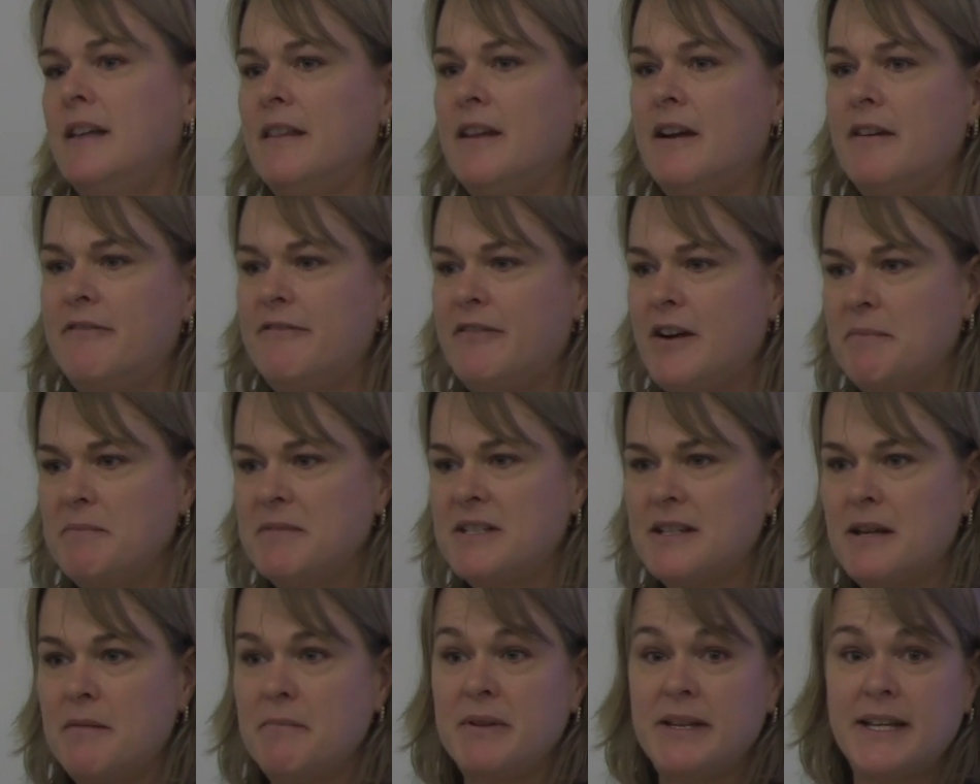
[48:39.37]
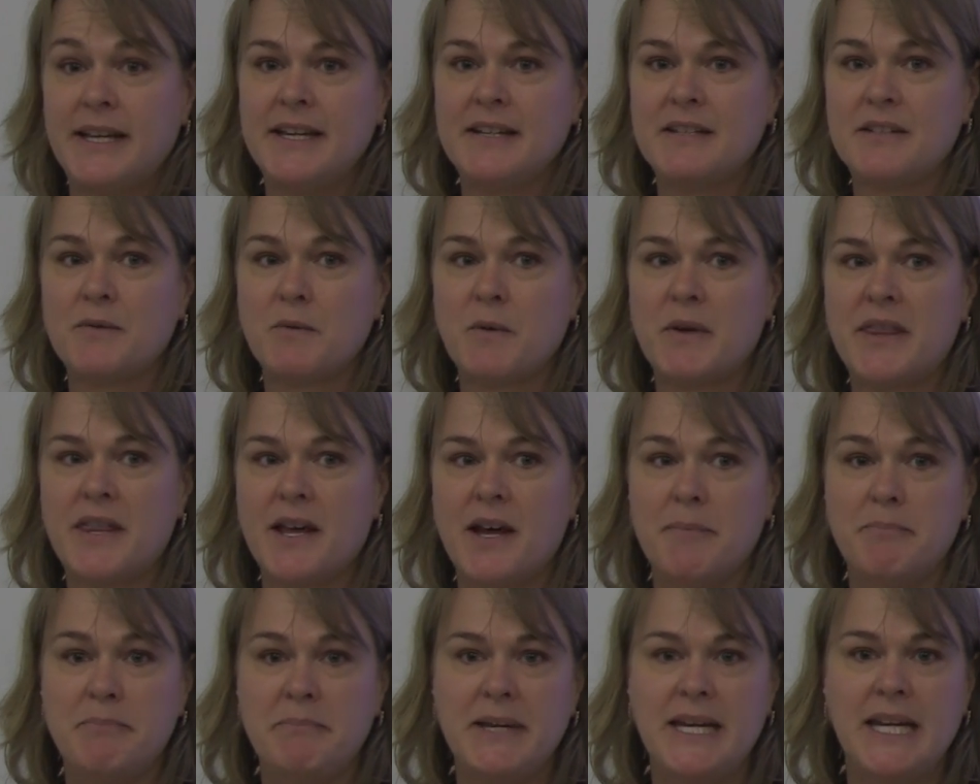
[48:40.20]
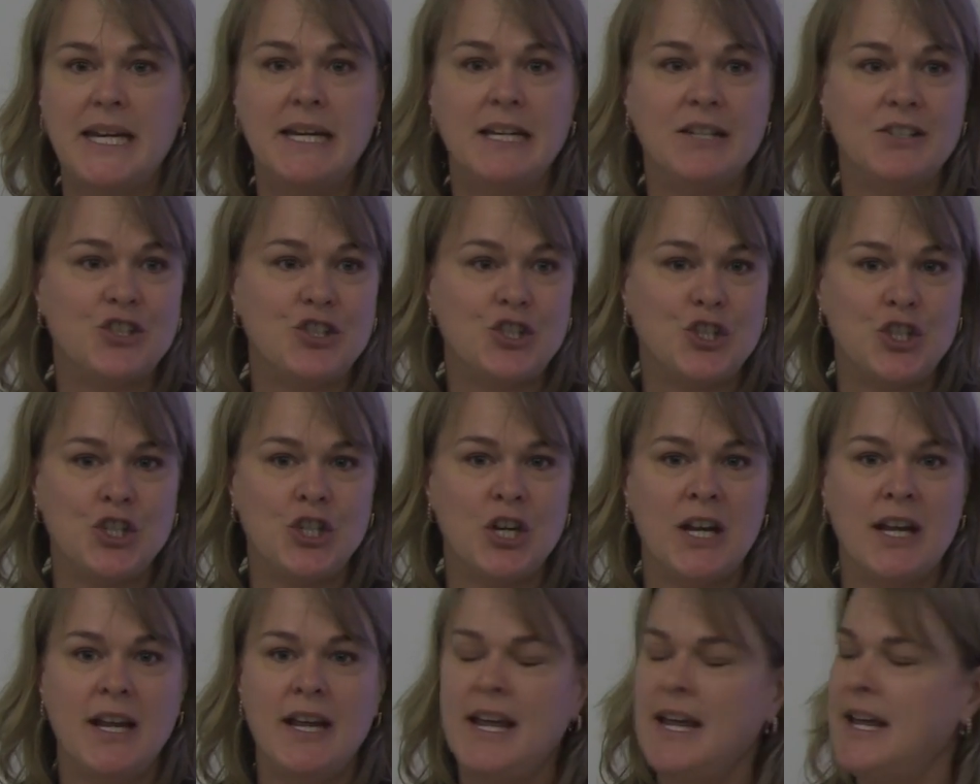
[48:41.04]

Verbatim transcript: They're from some place with a beach,